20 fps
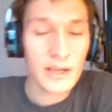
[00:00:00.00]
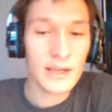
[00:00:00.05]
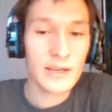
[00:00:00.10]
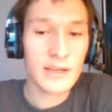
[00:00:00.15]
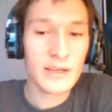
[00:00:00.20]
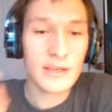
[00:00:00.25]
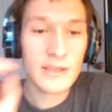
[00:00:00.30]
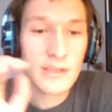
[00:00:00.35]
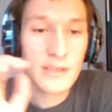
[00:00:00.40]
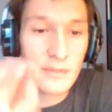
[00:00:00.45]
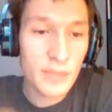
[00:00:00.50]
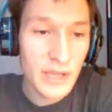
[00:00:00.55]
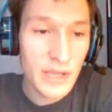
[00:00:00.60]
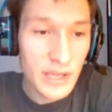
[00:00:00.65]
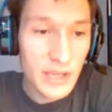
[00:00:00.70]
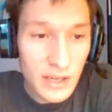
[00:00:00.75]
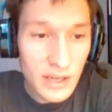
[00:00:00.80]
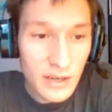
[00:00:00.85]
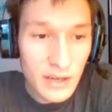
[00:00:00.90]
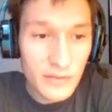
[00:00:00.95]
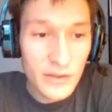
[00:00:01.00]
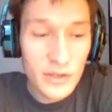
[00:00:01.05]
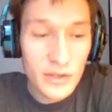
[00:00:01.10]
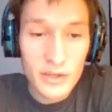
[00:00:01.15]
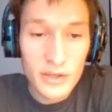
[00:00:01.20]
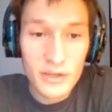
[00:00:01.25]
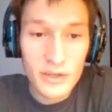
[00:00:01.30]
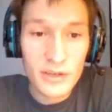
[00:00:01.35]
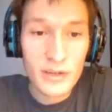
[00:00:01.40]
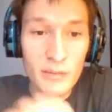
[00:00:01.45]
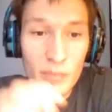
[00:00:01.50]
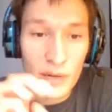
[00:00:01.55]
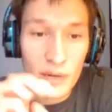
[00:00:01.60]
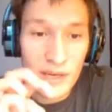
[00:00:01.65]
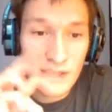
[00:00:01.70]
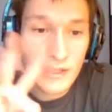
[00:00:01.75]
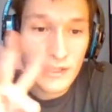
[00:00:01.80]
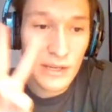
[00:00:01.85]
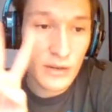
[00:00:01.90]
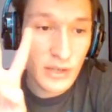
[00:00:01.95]
The beginning of your turn
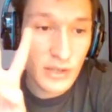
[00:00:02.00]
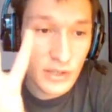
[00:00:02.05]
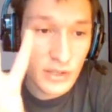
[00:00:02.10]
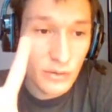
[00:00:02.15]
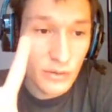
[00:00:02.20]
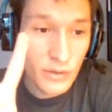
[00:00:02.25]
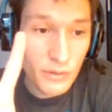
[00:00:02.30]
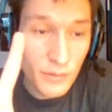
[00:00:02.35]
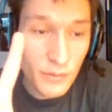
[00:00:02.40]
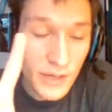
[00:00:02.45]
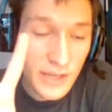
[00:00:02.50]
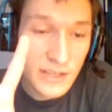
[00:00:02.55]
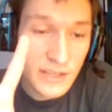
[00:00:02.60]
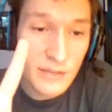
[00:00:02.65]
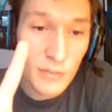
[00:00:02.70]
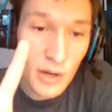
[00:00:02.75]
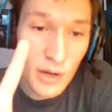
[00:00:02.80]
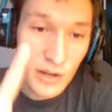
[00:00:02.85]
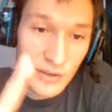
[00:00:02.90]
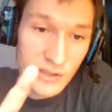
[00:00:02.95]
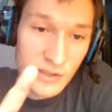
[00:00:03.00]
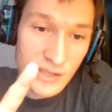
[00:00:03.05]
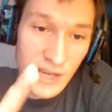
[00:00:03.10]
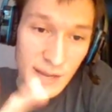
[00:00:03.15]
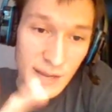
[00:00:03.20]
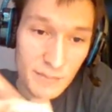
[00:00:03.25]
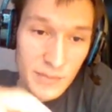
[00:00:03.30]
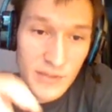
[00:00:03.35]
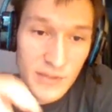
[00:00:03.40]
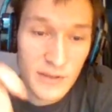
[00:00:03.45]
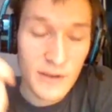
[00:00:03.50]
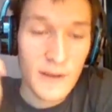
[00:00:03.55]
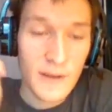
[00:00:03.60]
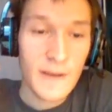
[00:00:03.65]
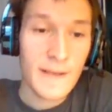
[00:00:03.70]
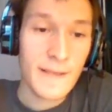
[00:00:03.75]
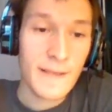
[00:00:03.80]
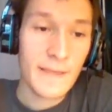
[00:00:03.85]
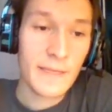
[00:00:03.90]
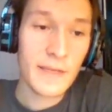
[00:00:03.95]
breaks down into 3 small steps.
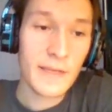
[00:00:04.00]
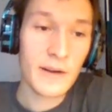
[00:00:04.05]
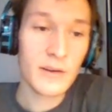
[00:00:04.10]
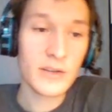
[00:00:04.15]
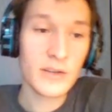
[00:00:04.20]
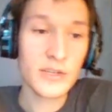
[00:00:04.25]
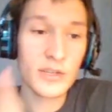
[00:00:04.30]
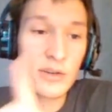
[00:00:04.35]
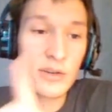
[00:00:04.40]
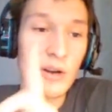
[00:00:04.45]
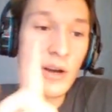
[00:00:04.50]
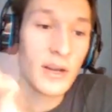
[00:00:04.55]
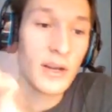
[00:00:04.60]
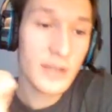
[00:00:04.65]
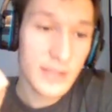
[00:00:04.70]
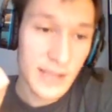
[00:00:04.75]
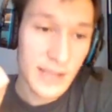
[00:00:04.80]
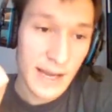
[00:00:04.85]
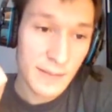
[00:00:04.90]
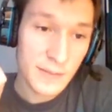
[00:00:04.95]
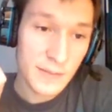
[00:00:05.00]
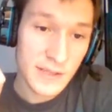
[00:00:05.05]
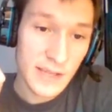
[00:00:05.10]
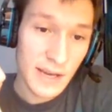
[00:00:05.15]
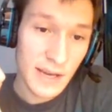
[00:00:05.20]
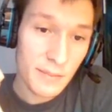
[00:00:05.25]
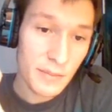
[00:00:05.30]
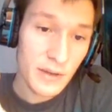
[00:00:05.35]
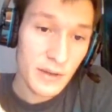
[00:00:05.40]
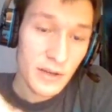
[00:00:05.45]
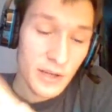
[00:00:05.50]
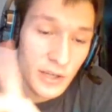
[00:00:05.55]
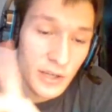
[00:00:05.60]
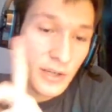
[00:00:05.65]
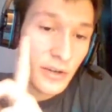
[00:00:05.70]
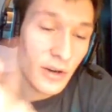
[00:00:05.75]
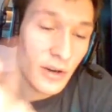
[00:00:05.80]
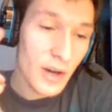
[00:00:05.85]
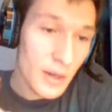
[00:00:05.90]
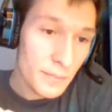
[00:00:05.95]
There's your untap step,
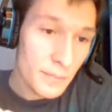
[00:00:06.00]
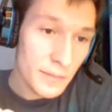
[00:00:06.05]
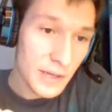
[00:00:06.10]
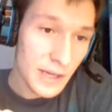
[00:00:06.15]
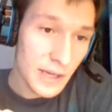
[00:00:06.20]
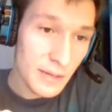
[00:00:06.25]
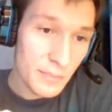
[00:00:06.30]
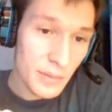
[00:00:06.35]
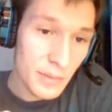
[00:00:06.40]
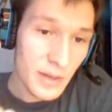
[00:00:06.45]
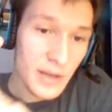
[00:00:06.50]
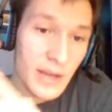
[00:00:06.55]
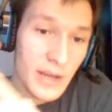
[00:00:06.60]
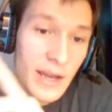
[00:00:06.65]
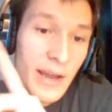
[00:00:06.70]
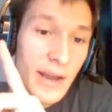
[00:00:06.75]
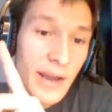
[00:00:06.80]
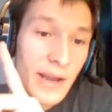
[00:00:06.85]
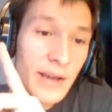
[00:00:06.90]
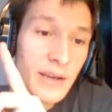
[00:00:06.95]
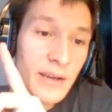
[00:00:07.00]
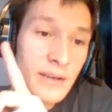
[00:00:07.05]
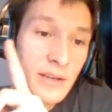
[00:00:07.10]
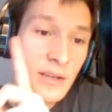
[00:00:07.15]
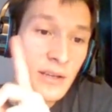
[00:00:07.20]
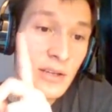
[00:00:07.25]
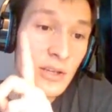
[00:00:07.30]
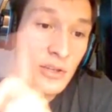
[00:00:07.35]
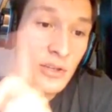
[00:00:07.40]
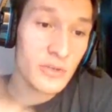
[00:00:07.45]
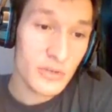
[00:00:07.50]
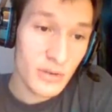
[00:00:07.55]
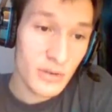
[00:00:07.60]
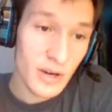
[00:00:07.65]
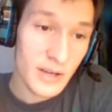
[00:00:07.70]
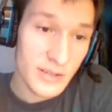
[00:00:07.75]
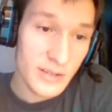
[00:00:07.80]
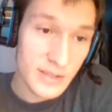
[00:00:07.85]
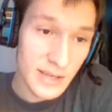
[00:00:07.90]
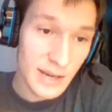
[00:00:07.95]
your upkeep, and your
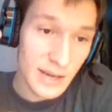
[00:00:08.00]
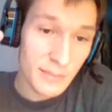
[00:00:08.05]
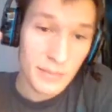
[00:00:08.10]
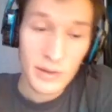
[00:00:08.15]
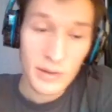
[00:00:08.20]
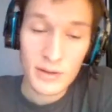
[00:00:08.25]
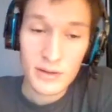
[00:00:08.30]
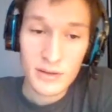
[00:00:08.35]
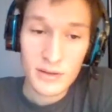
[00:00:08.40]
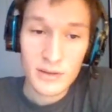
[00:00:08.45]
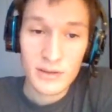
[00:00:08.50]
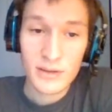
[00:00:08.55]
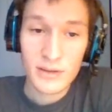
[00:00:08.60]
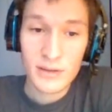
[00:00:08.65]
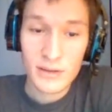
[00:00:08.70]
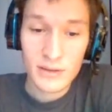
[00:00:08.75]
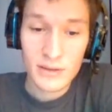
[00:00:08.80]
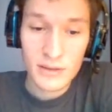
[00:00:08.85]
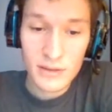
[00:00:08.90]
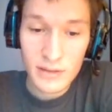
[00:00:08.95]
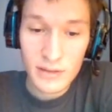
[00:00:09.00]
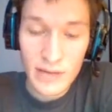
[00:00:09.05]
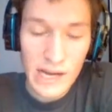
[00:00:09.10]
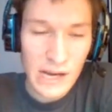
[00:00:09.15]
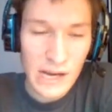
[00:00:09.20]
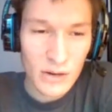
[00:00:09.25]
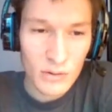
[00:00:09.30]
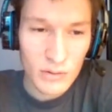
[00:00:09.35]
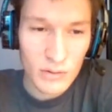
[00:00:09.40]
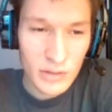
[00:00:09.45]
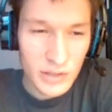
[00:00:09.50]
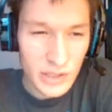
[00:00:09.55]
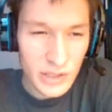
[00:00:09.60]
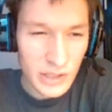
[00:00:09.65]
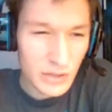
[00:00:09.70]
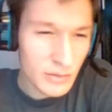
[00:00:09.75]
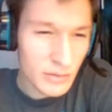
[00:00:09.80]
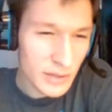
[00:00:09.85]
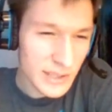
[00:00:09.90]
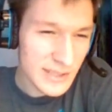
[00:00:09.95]
draw step. Now, you
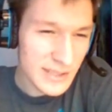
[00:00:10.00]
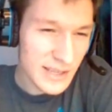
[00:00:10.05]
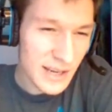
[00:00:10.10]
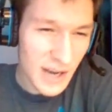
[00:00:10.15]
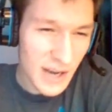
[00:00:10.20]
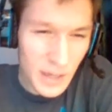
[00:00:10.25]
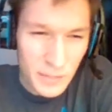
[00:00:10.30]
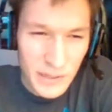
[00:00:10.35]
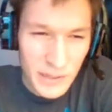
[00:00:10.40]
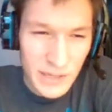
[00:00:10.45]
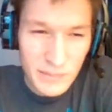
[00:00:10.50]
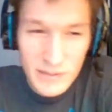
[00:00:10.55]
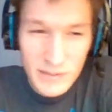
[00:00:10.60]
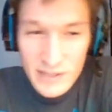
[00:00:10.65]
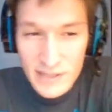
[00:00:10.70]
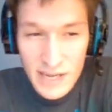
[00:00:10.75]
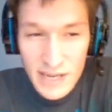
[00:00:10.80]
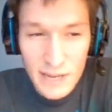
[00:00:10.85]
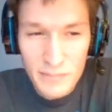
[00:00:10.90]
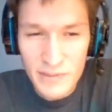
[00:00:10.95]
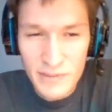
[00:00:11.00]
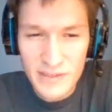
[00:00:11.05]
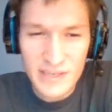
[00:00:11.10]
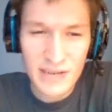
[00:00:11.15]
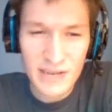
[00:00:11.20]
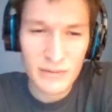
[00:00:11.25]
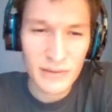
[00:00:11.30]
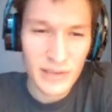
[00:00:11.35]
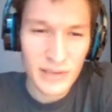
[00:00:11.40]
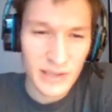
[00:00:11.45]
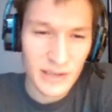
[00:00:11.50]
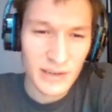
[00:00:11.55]
don't really say upkeep step, it's not really